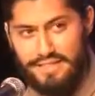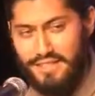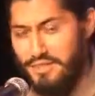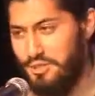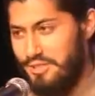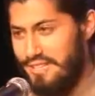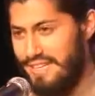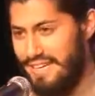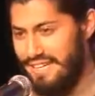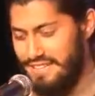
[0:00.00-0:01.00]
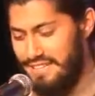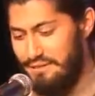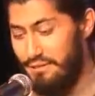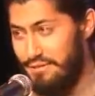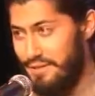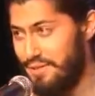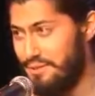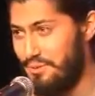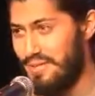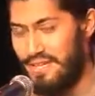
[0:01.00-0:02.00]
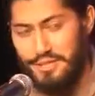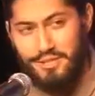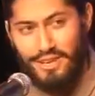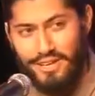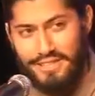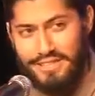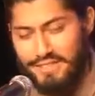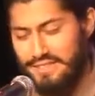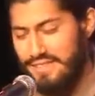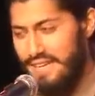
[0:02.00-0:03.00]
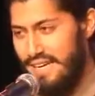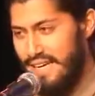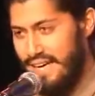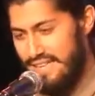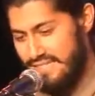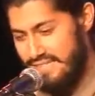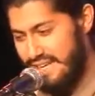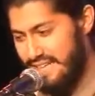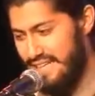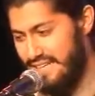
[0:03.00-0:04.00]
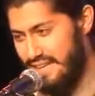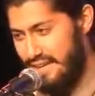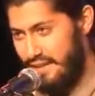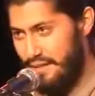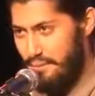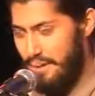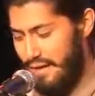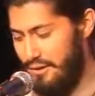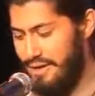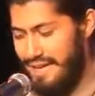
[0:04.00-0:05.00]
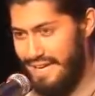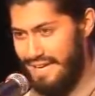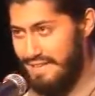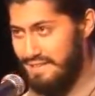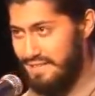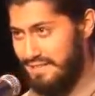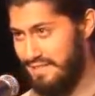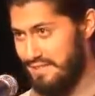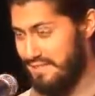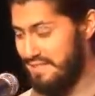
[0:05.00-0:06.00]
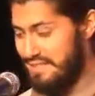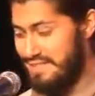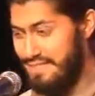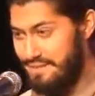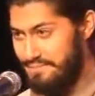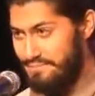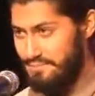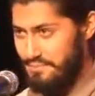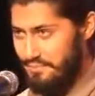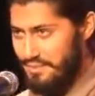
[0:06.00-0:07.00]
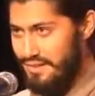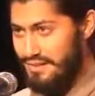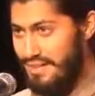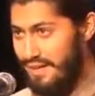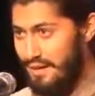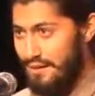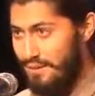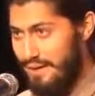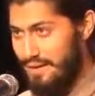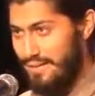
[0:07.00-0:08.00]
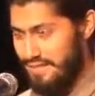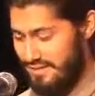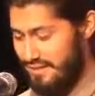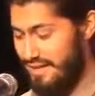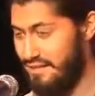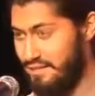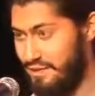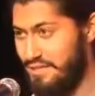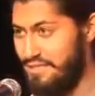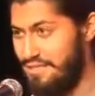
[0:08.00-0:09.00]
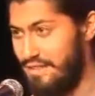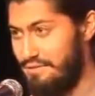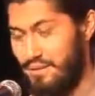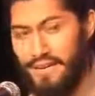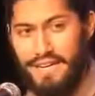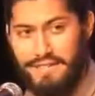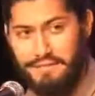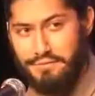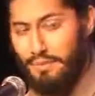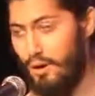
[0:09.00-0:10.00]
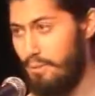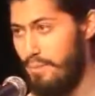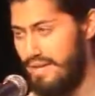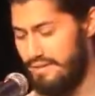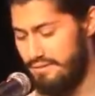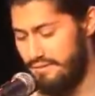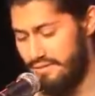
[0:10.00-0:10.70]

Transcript: discussion today. He never fails to engage his audience. And second, the matter at hand is indeed the air around us and the very stuff that our hands are made of.